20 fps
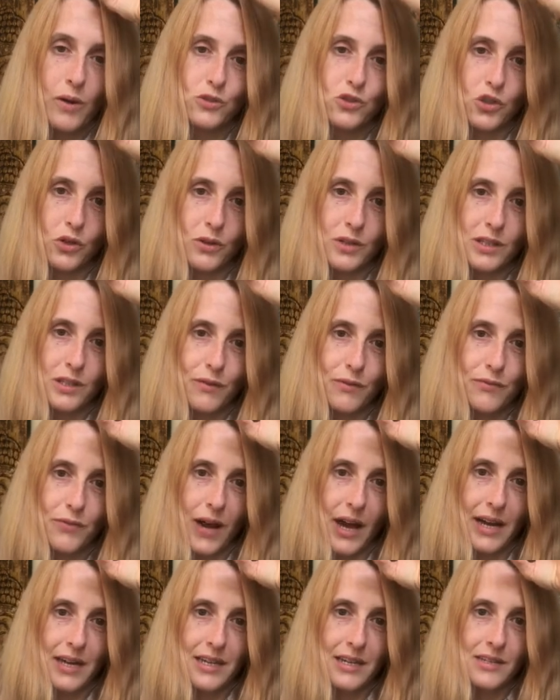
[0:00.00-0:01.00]
During the
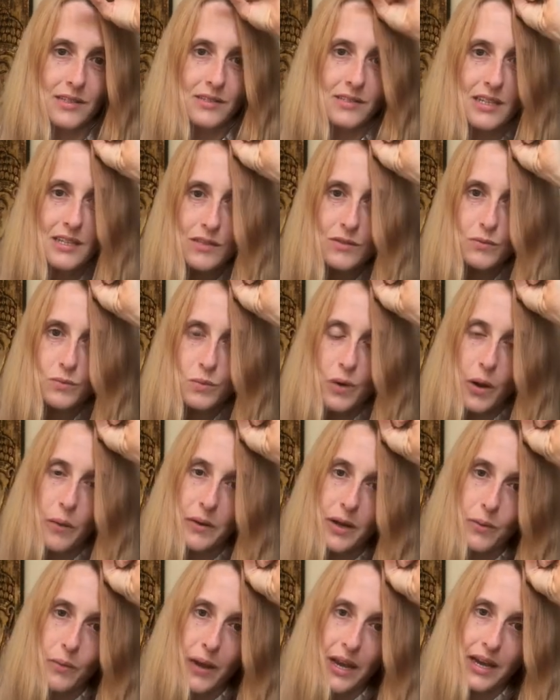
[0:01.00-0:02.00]
phase where
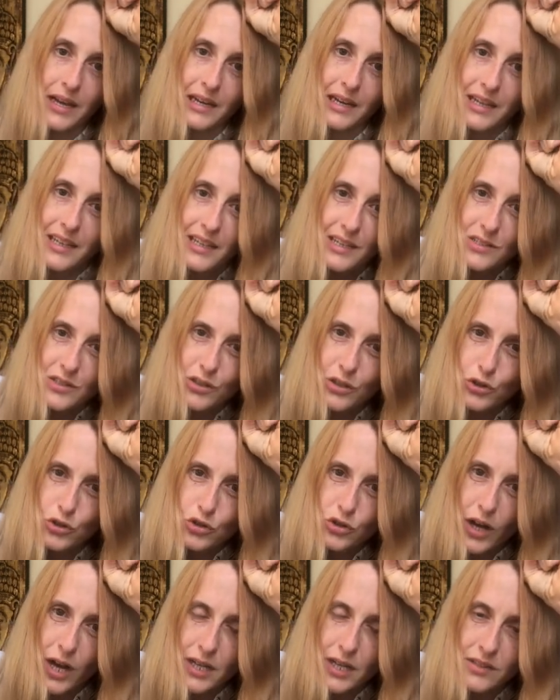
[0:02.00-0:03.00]
we were healing, it's
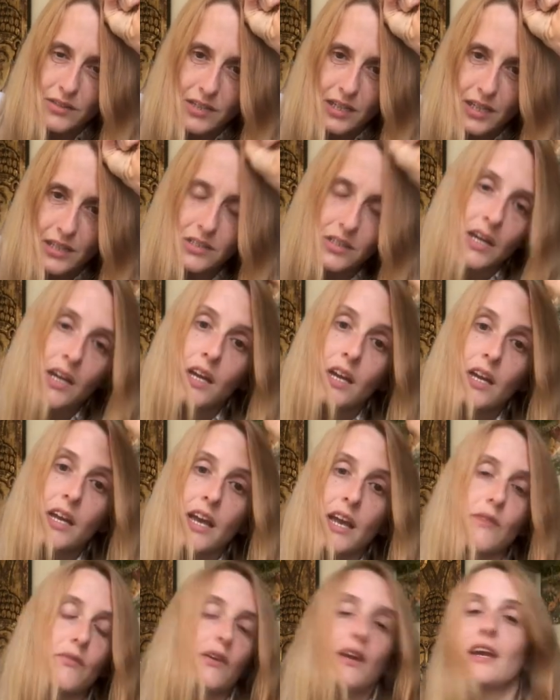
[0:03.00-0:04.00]
contracted.
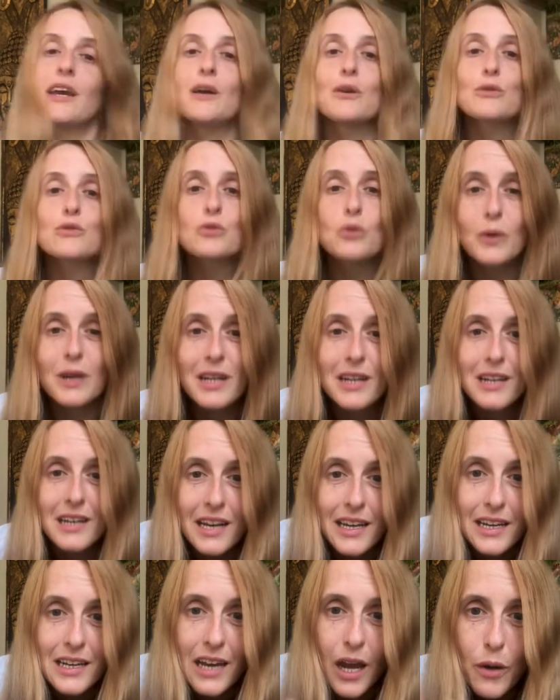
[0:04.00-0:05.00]
If it heals
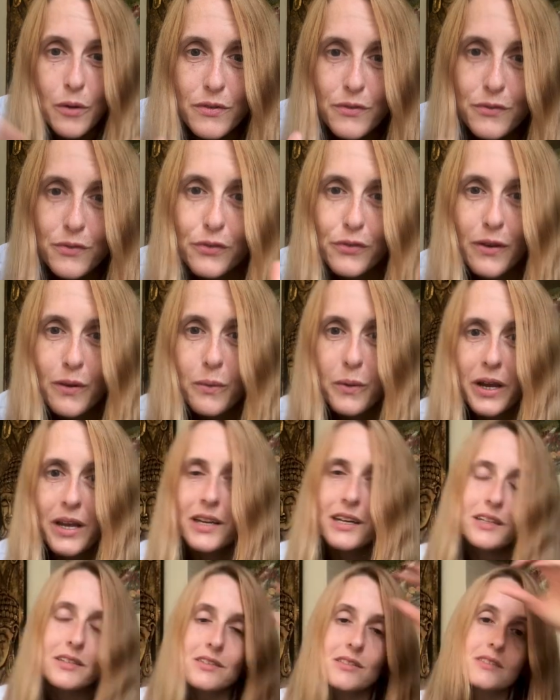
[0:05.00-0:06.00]
quickly, like within 3
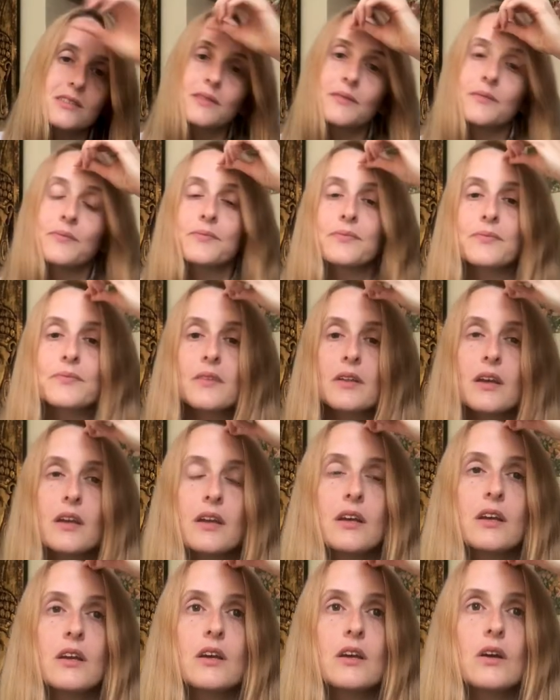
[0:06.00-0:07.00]
weeks,
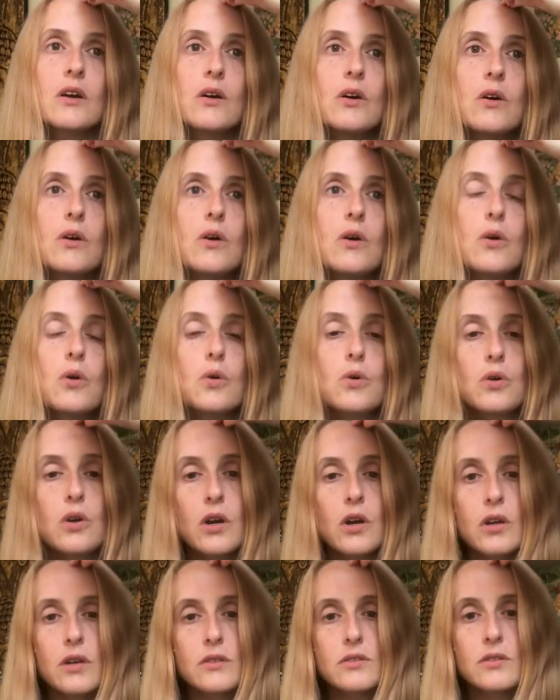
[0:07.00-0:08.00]
all
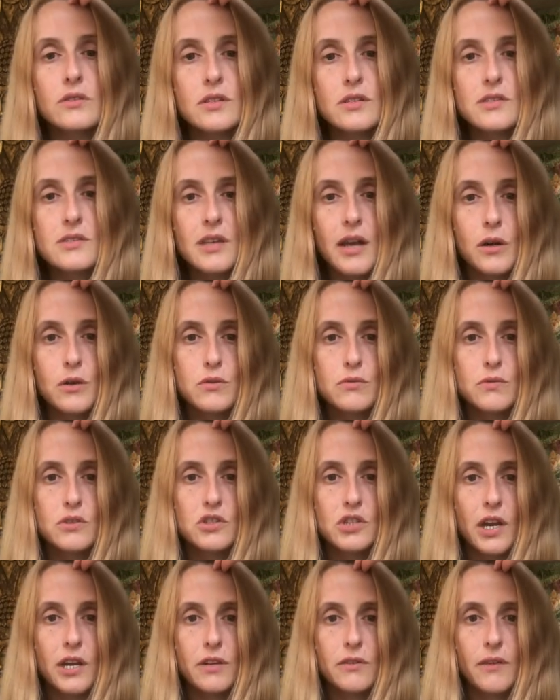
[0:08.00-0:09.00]
good. The cells
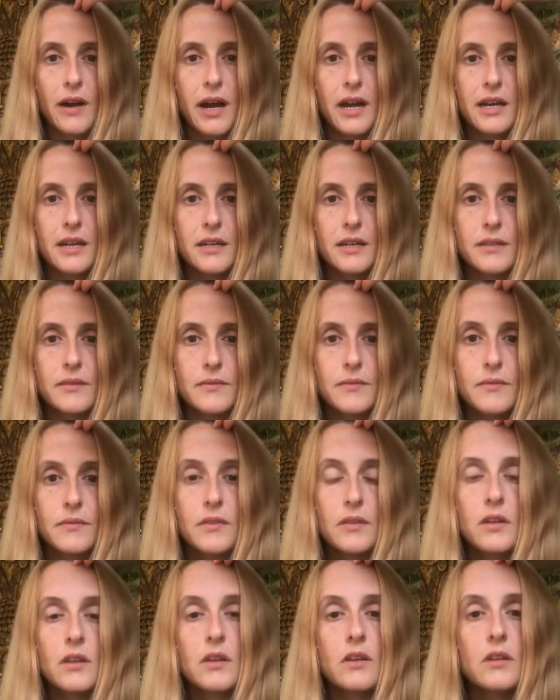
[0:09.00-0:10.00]
regenerate.
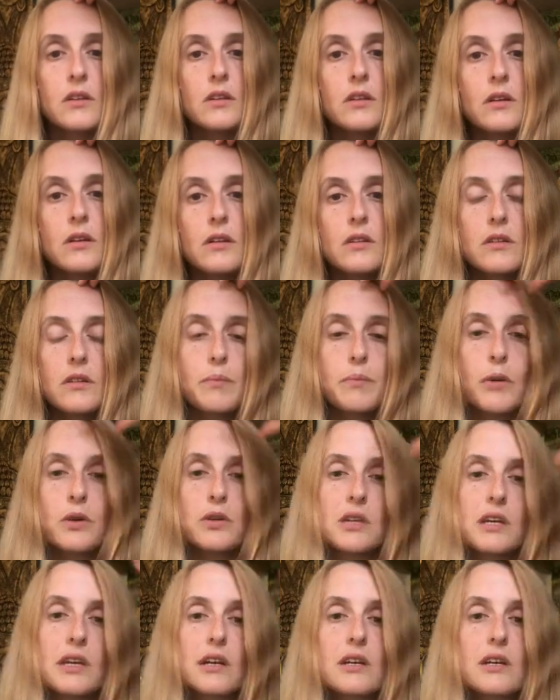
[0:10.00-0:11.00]
The
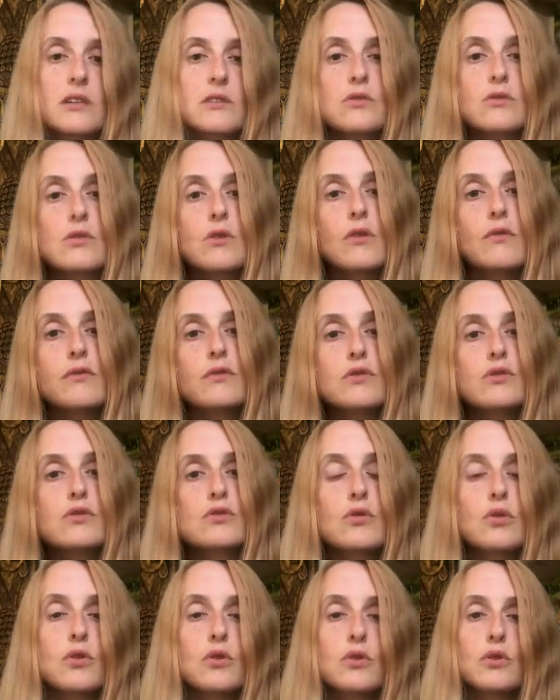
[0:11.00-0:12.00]
body can sort of
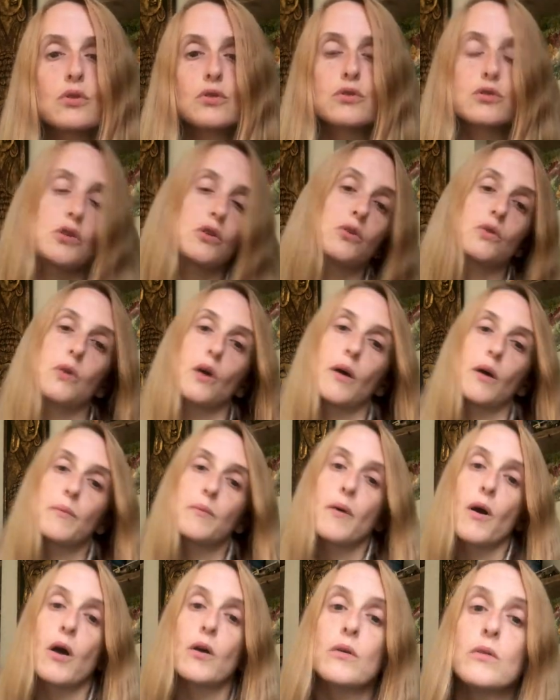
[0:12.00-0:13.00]
restore to
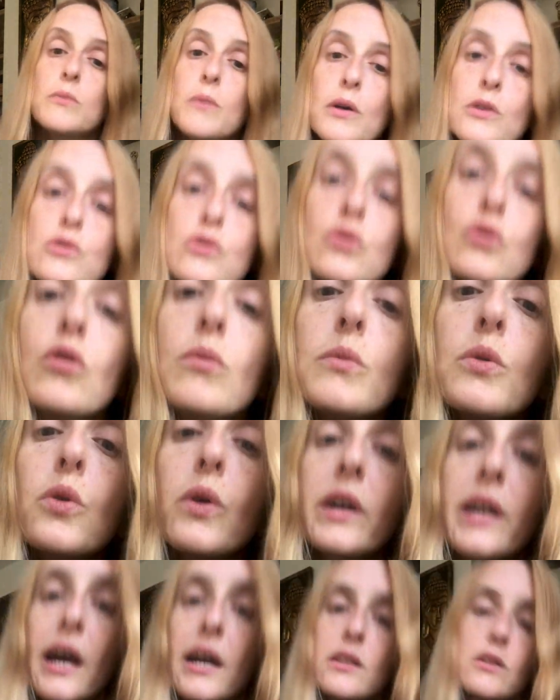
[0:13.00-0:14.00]
almost normal
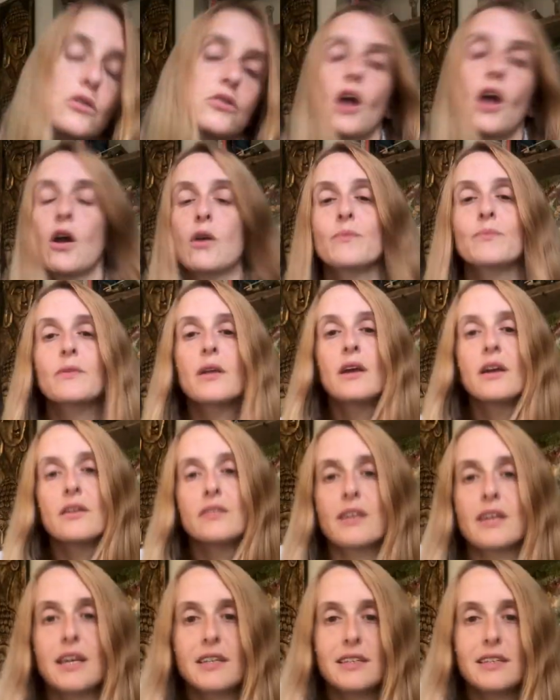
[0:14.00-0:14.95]
again. The